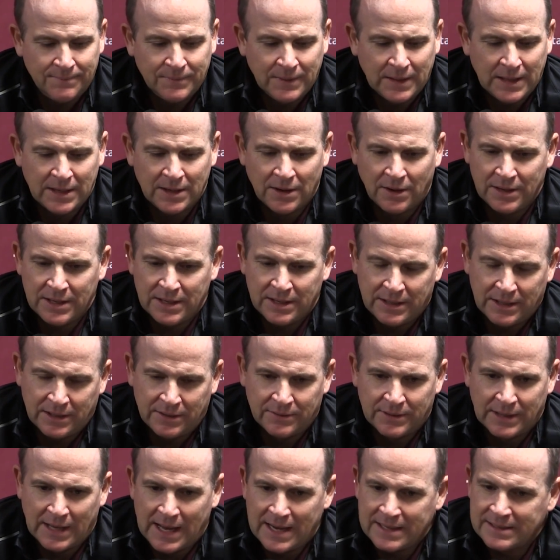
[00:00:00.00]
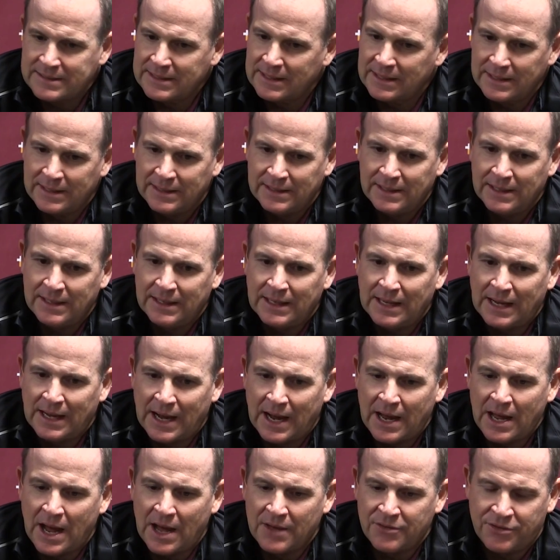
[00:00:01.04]
You know, you'd like to.
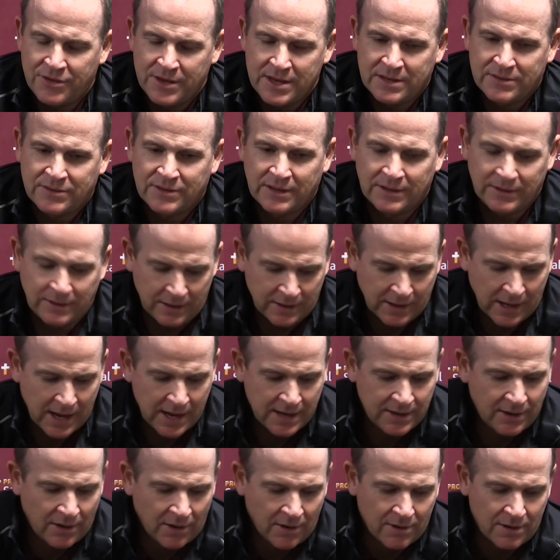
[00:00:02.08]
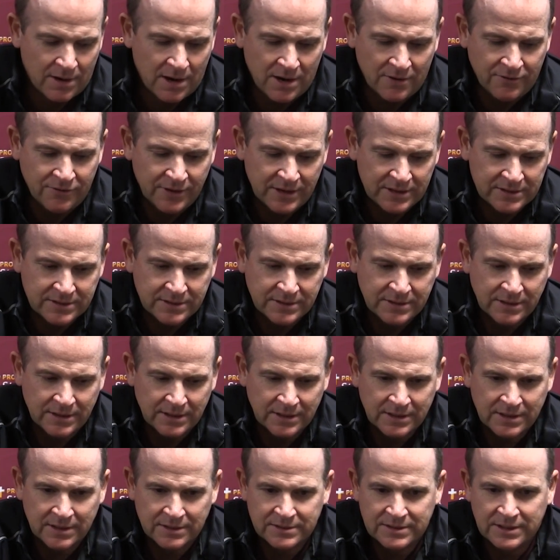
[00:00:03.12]
I think that our offense could
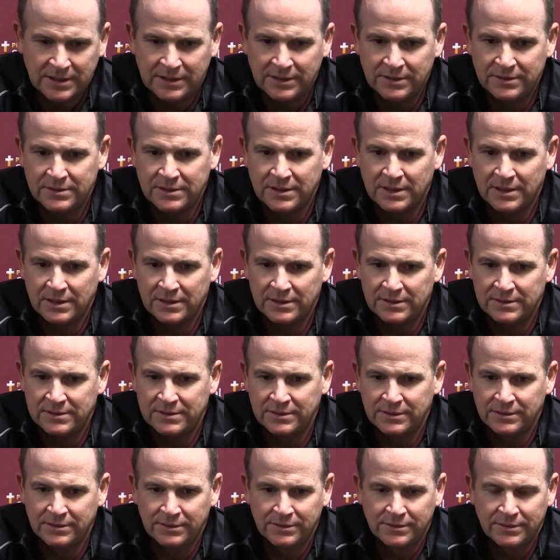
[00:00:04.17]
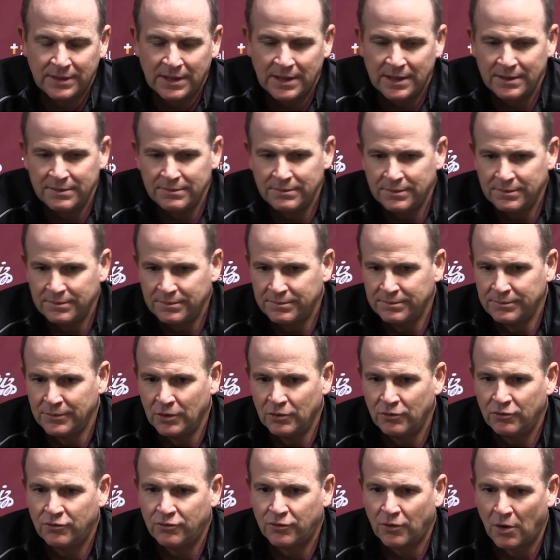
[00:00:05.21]
have continued to
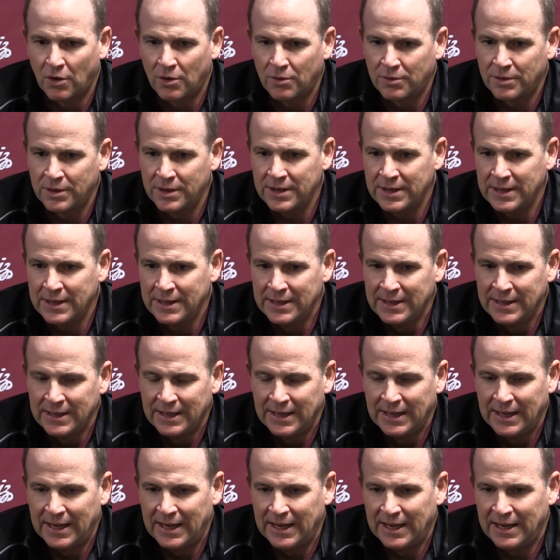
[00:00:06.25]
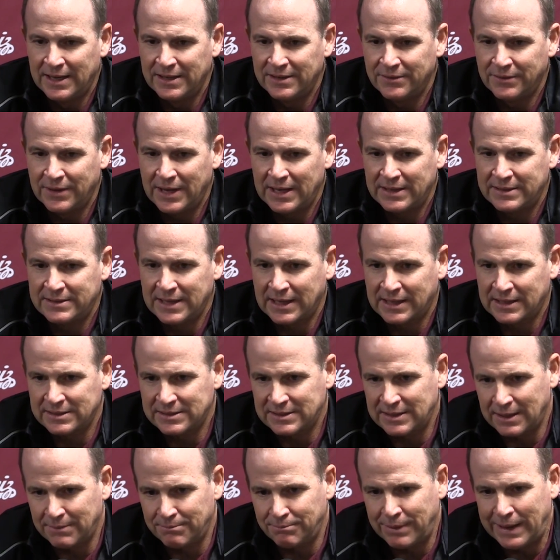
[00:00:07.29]
move forward, and we had to take a
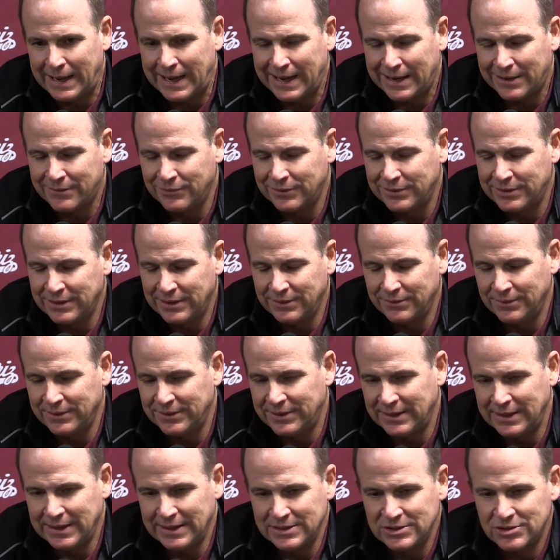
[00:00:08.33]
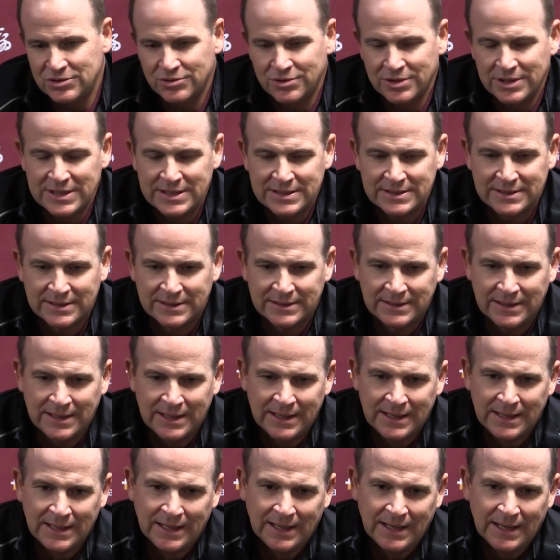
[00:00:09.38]
step back with the injuries,
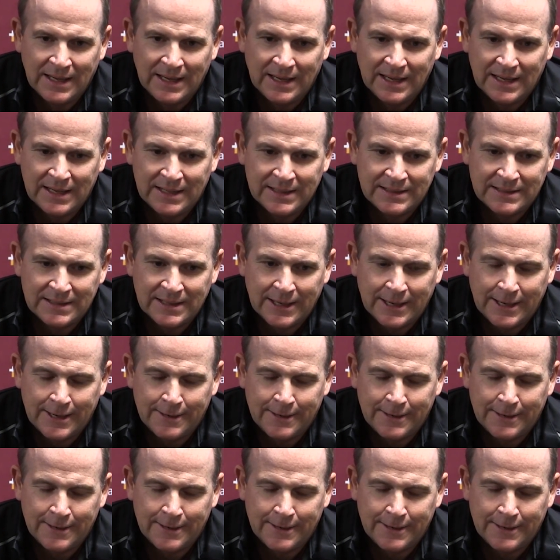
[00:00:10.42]
and